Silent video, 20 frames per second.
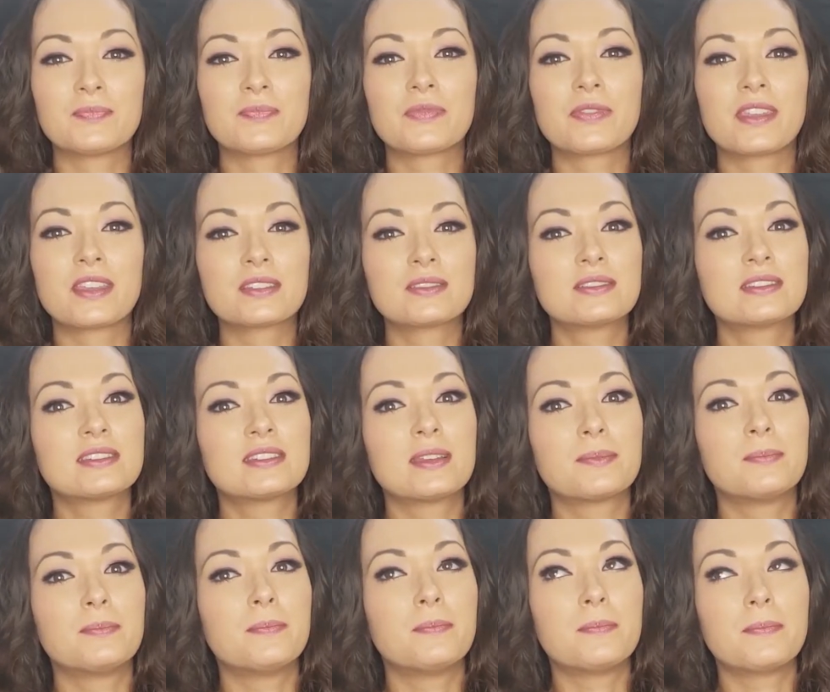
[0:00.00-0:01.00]
this was
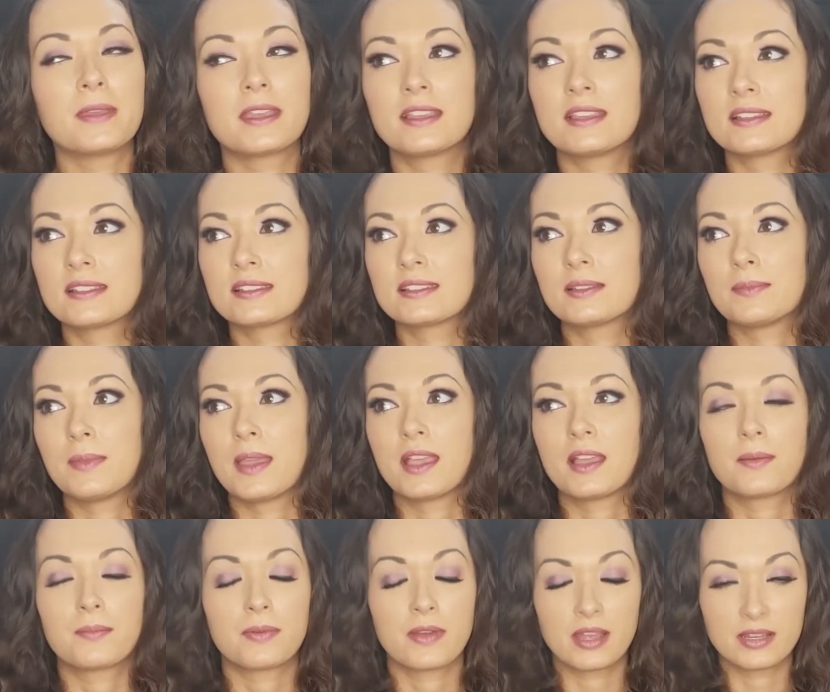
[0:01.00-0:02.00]
the biggest
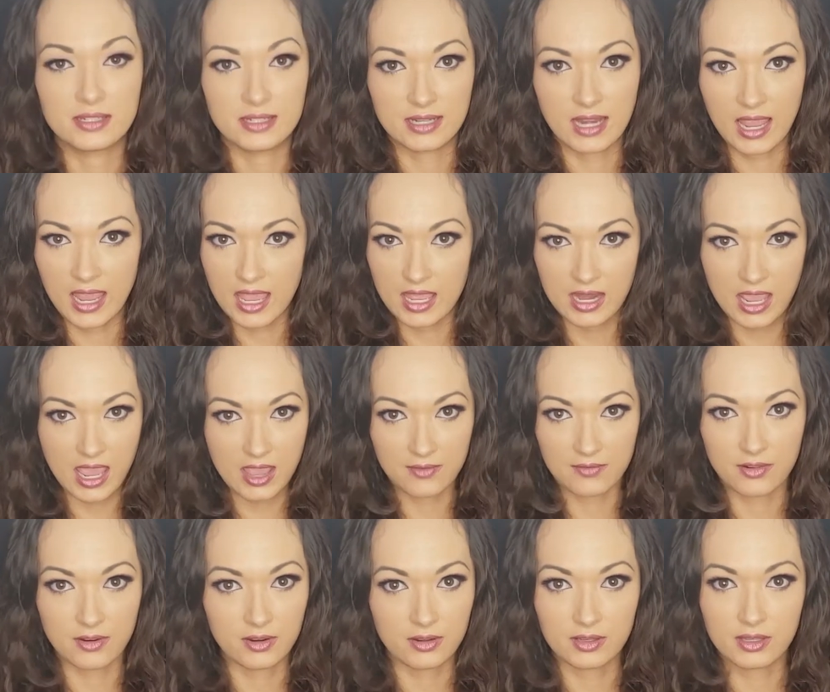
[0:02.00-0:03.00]
makeup project I had
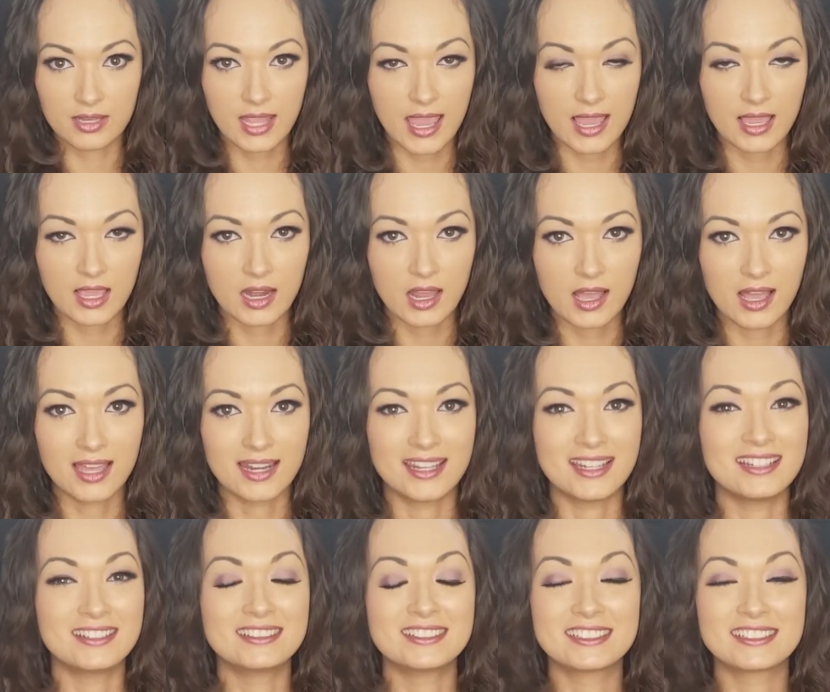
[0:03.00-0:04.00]
ever taken on,
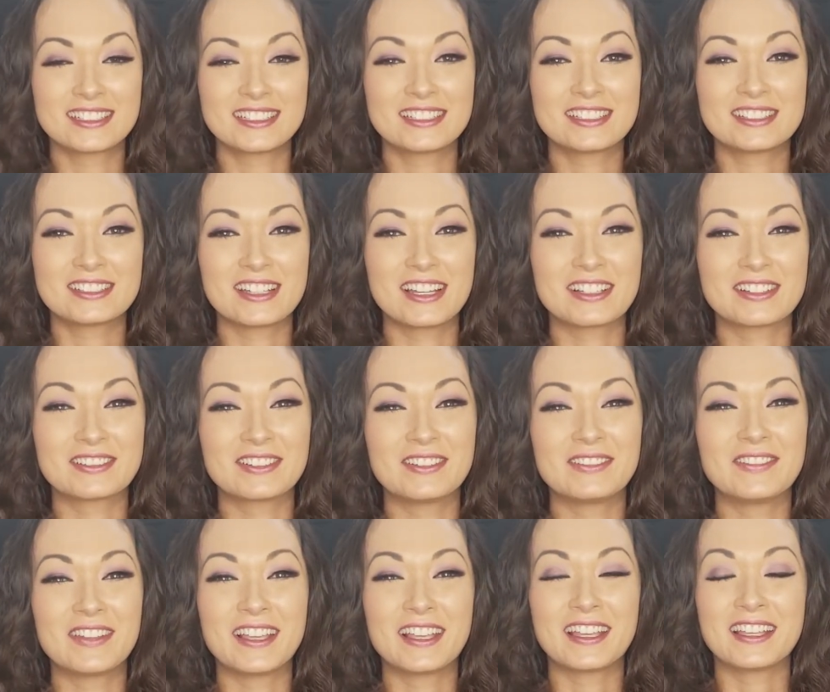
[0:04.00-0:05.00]
and it was so stressful
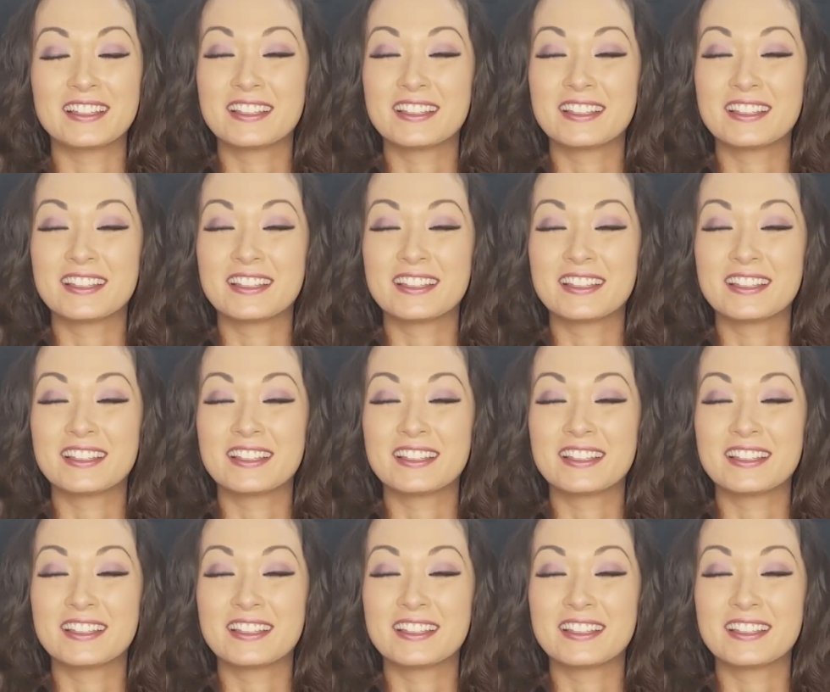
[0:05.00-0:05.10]
because,